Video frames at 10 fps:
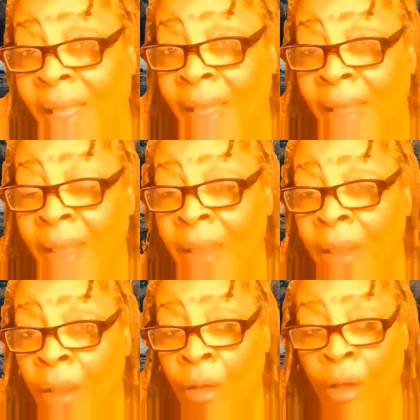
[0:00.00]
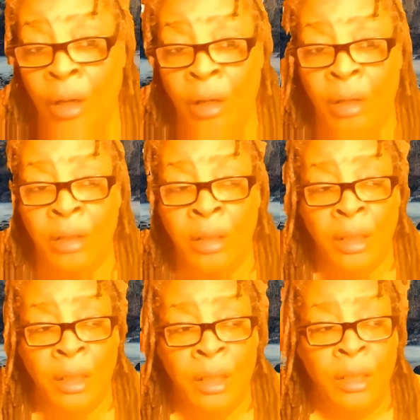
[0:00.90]
thing uh,
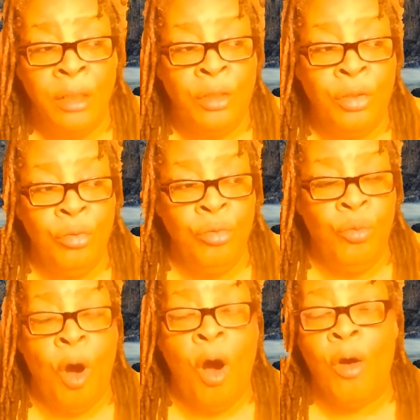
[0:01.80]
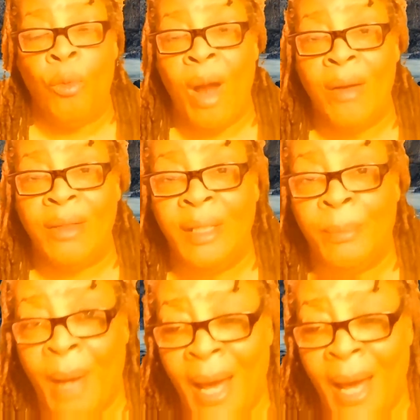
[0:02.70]
to walk around in a